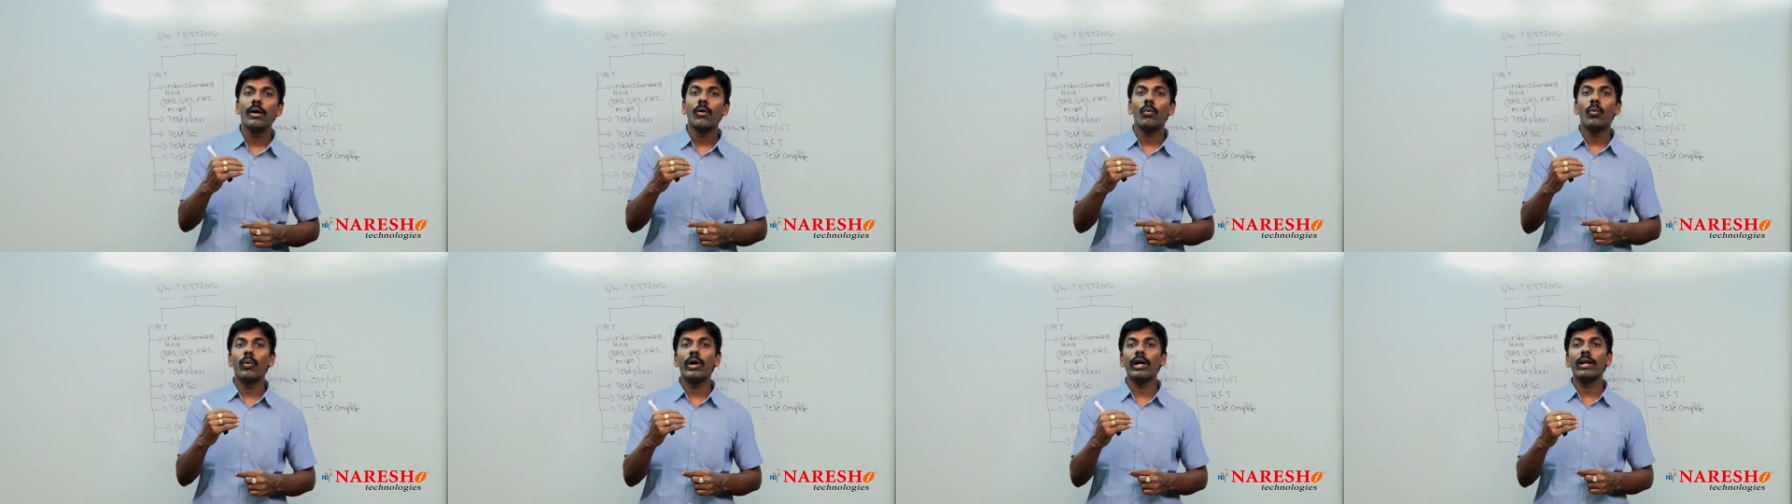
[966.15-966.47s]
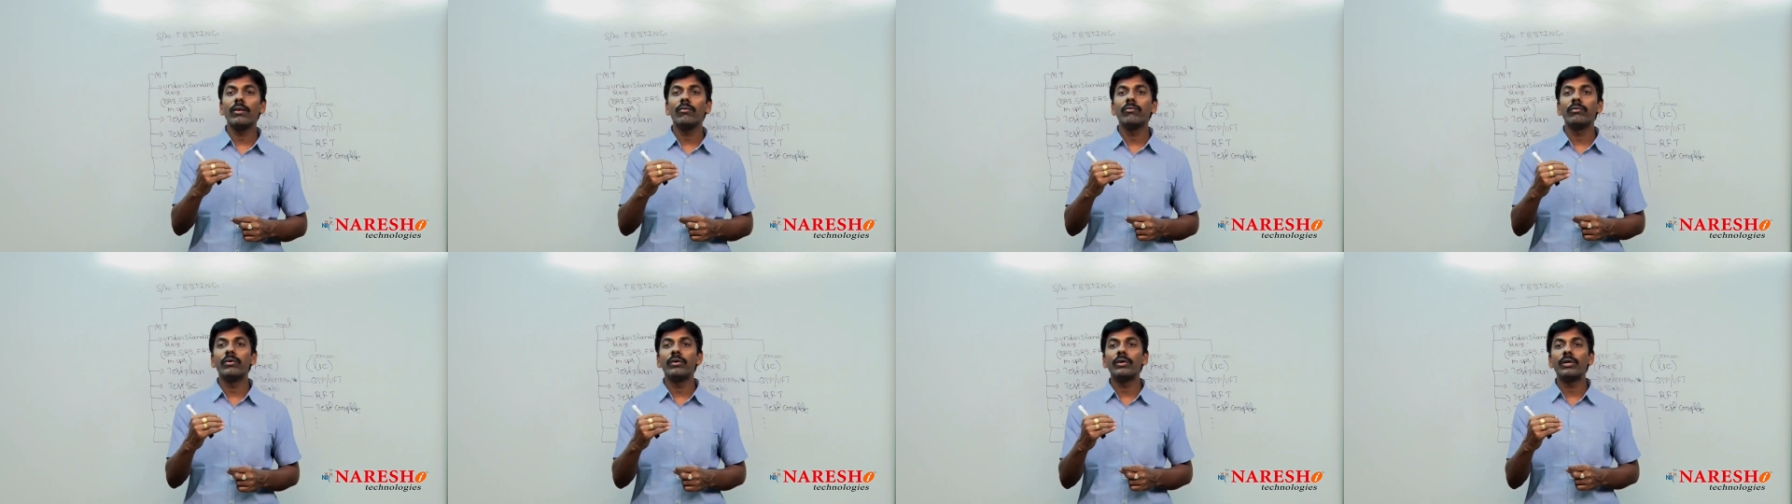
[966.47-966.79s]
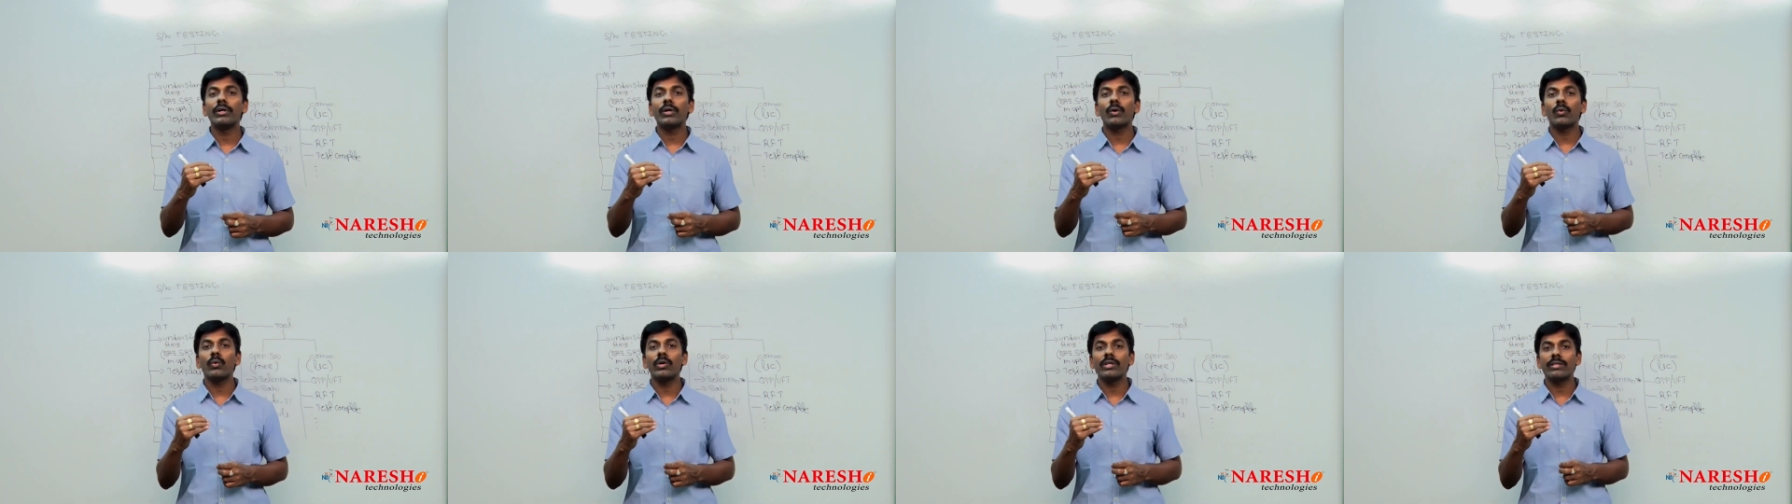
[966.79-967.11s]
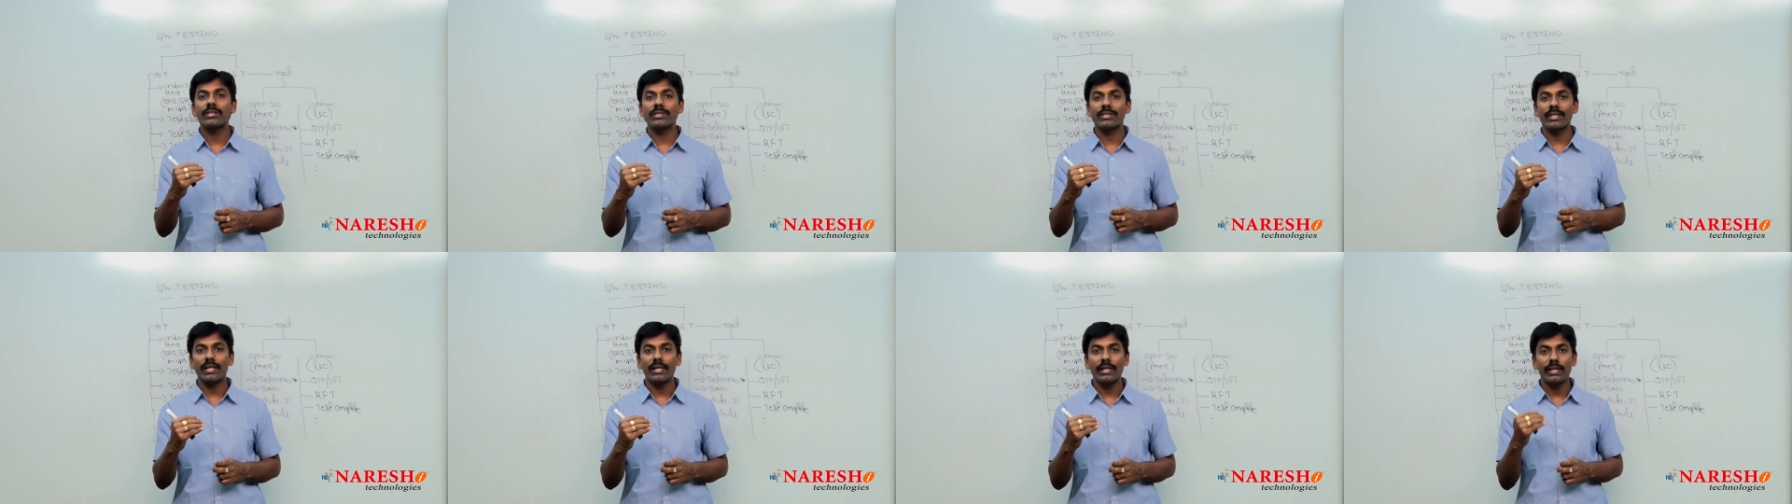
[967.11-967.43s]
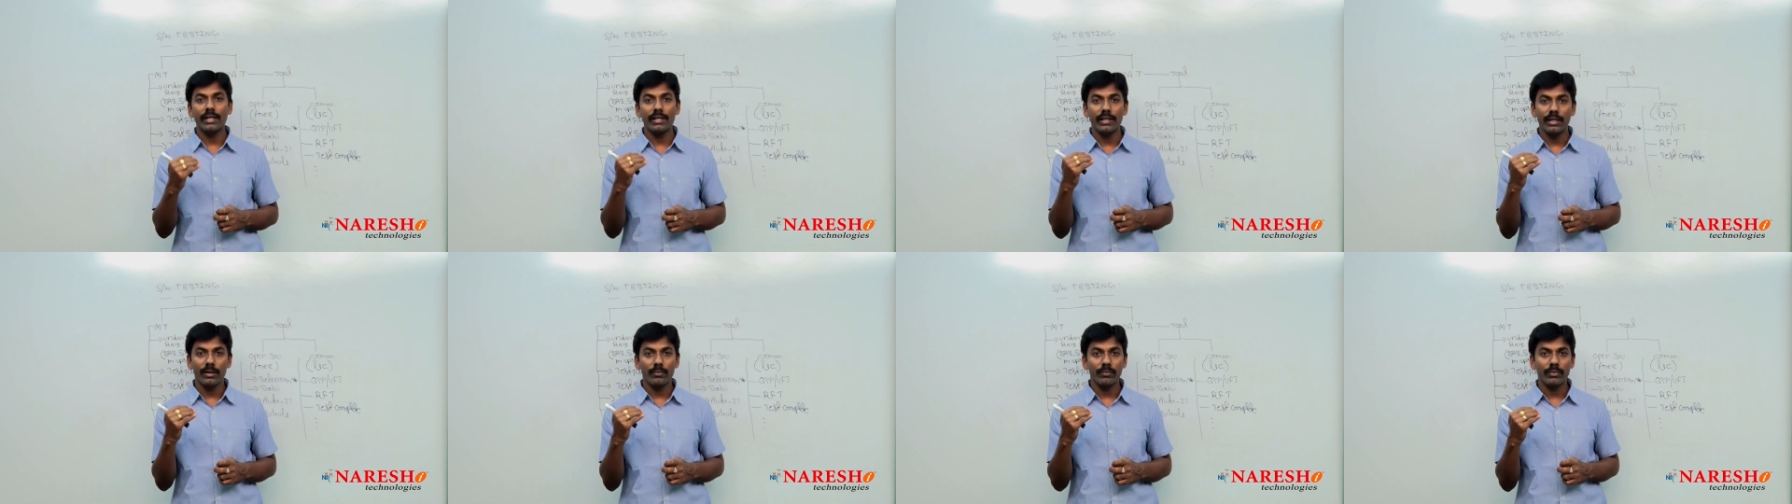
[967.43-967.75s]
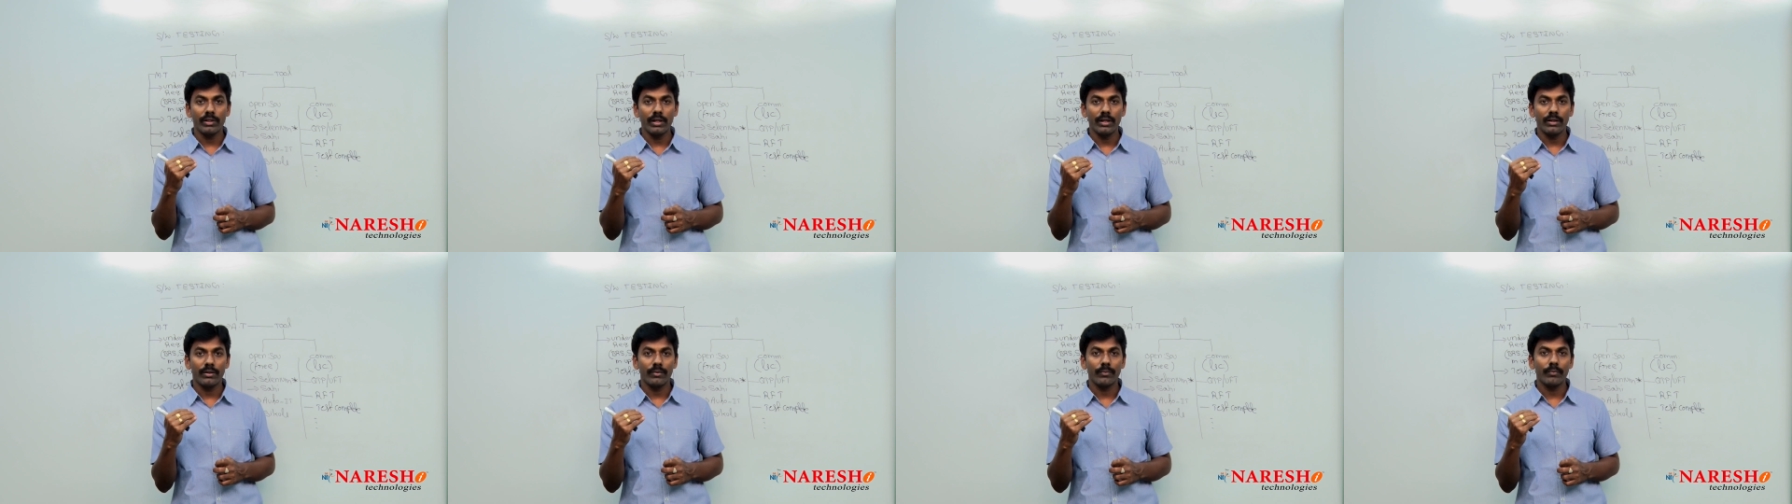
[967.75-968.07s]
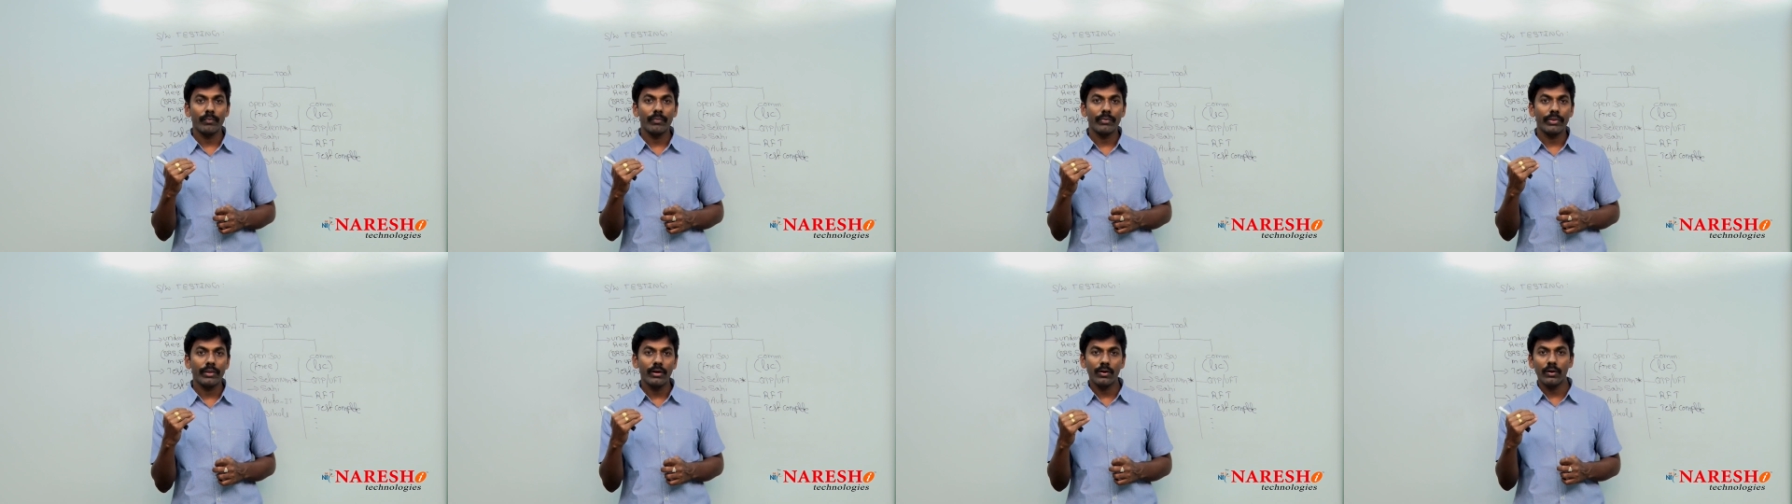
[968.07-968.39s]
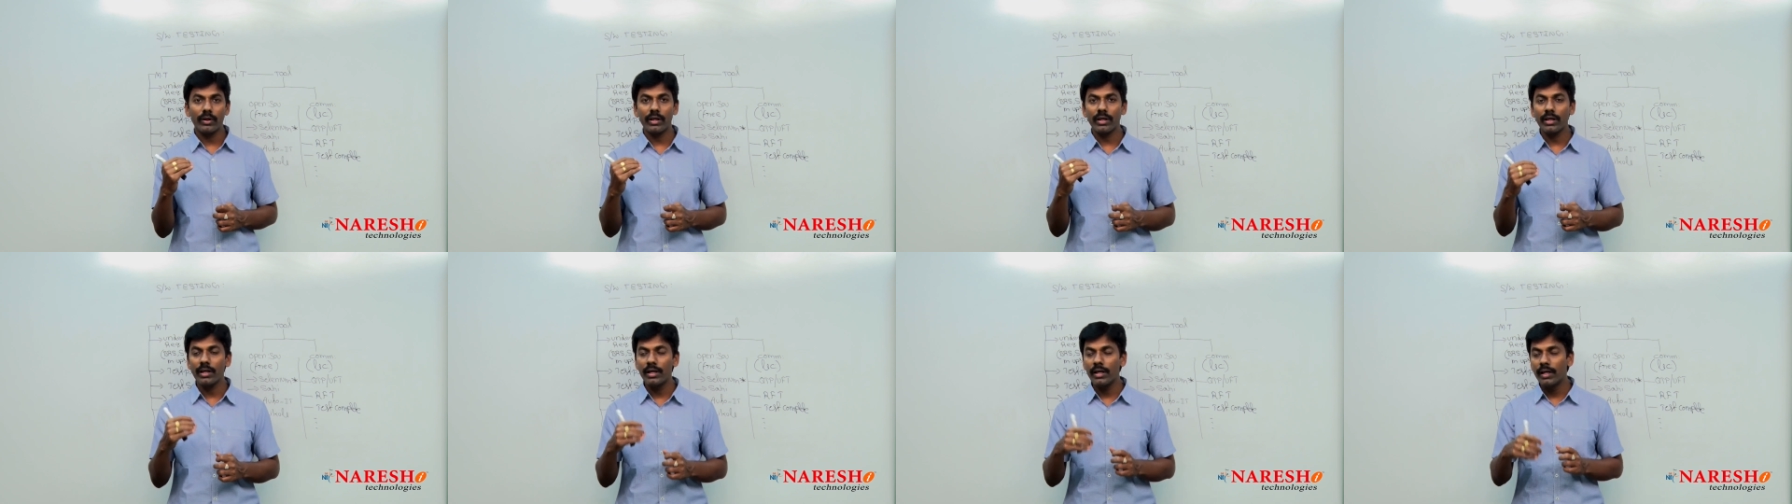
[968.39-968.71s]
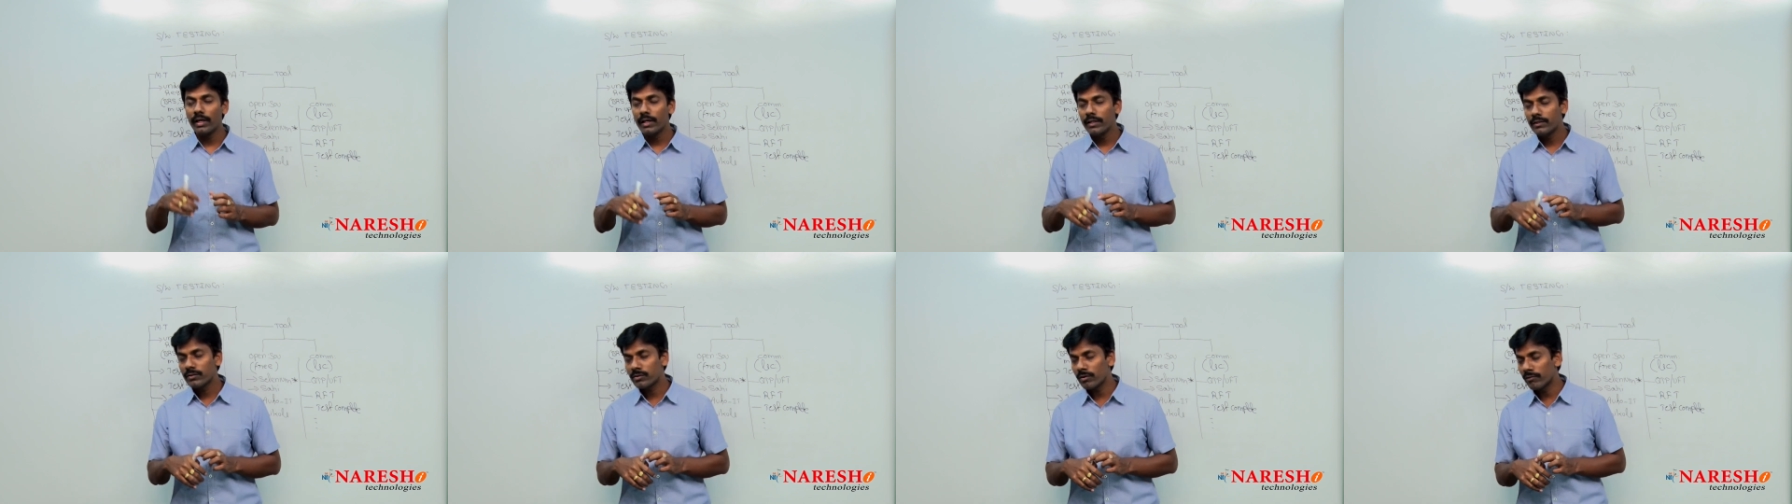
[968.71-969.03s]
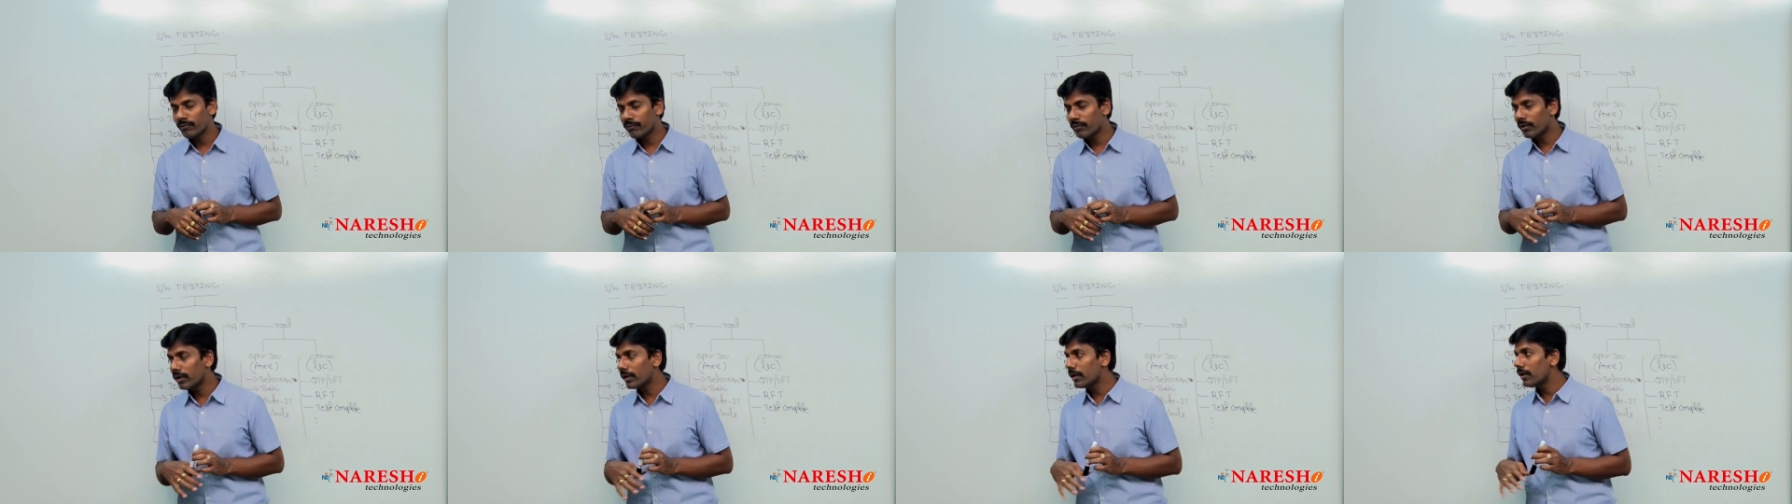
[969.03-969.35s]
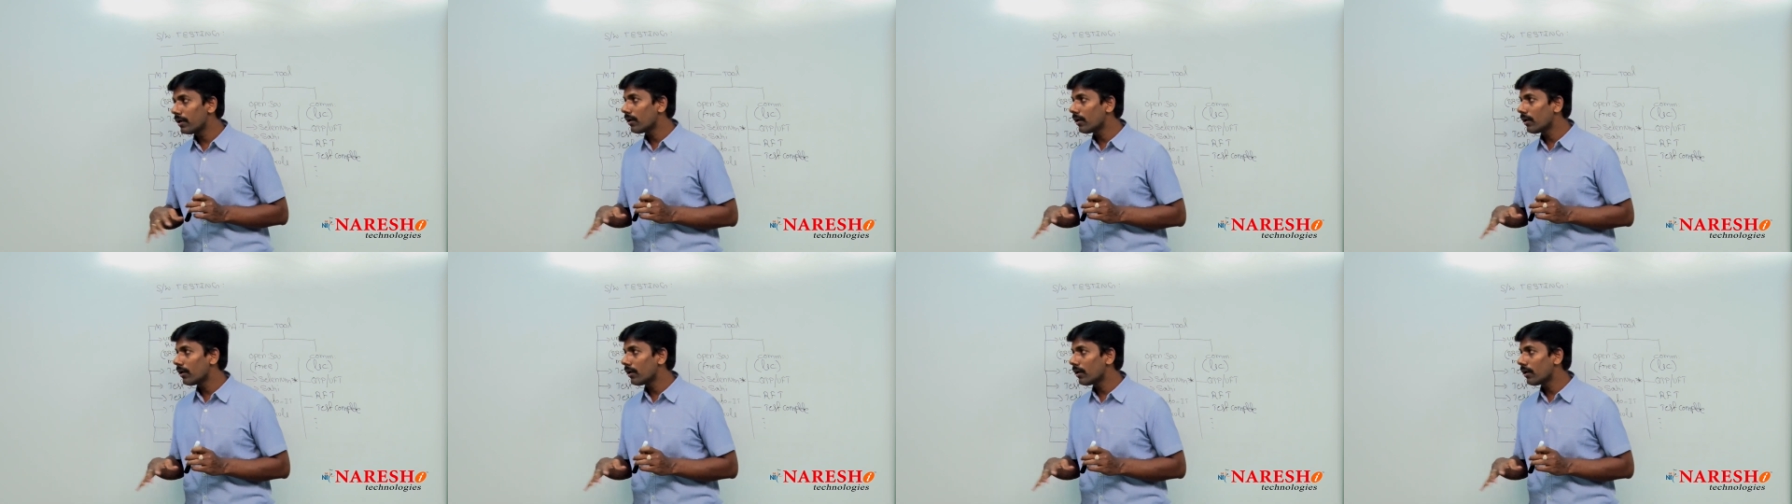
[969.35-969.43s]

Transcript: while work with selenium here. Okay. So, for